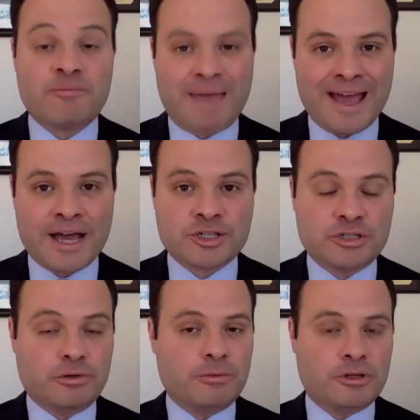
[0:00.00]
passed, it
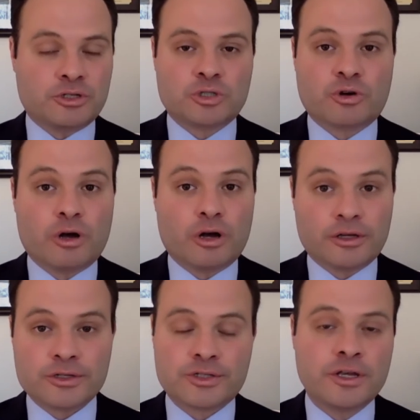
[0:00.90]
would be the
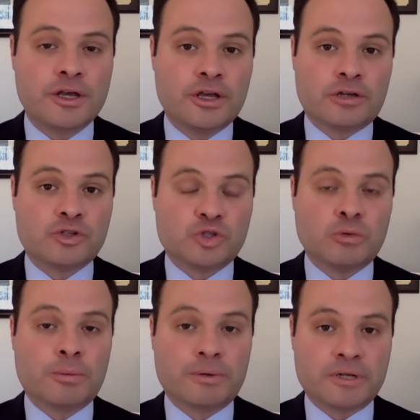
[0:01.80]
strongest
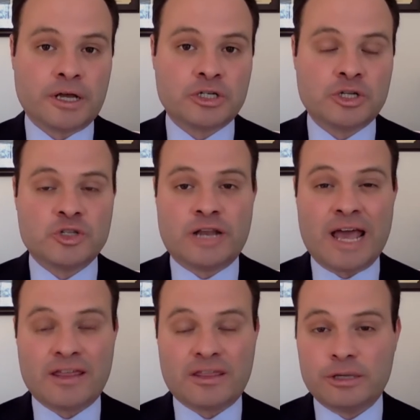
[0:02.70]
consumer protections and
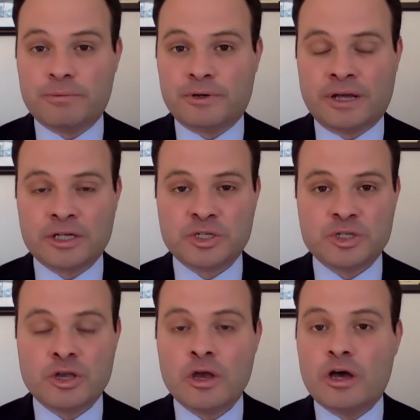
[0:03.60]
athlete protections
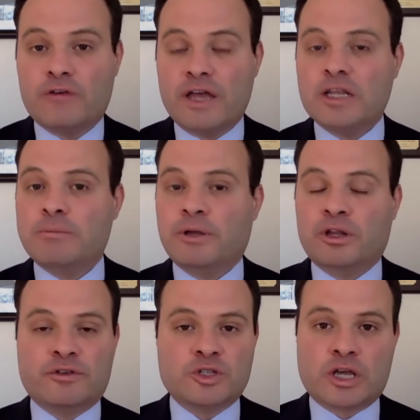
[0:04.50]
of any bill of
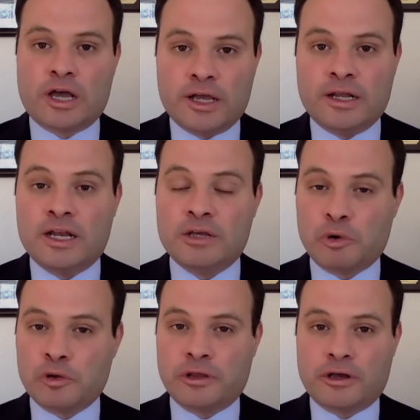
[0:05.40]
its kind
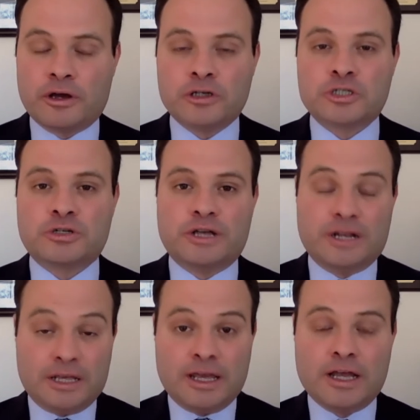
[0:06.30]
anywhere in the country.
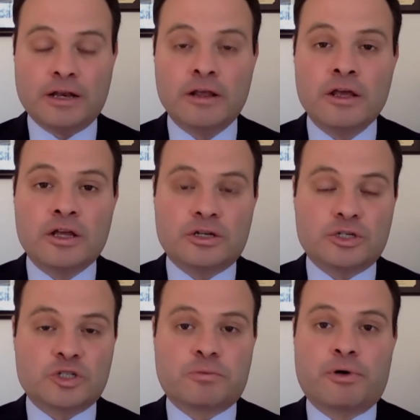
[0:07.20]
And again, to
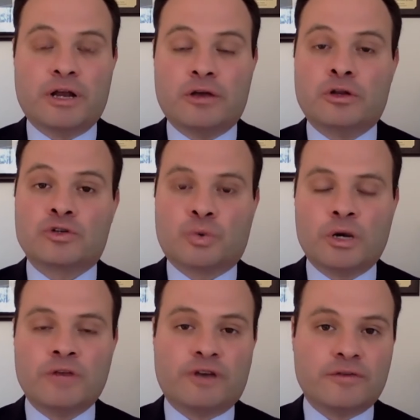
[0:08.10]
just point out, you know,
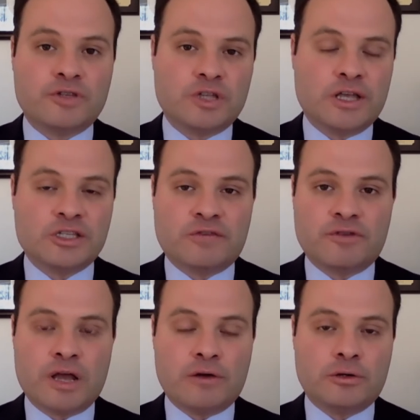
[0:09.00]
25 states have
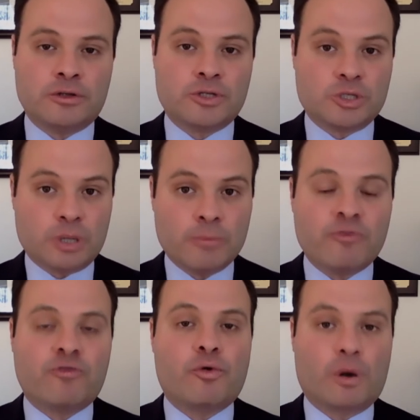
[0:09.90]
now done some
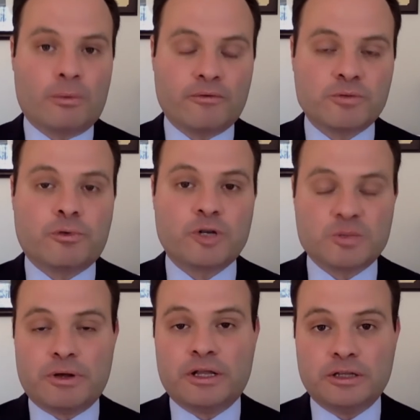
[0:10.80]
form of sports
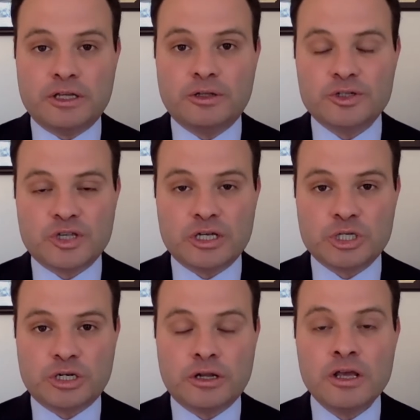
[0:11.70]
betting
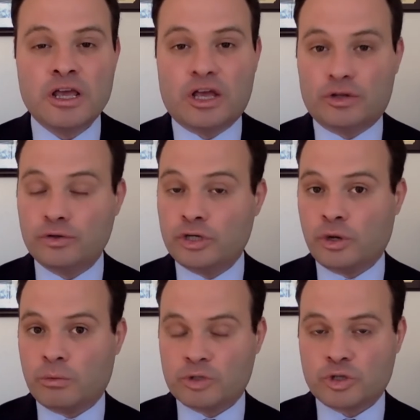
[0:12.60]
legalization, including
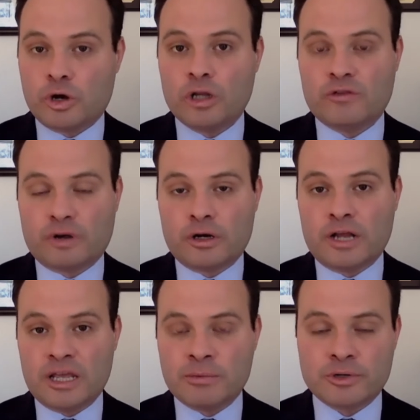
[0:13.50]
almost all of our
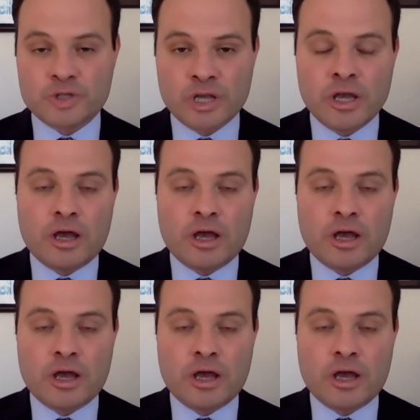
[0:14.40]
neighbors.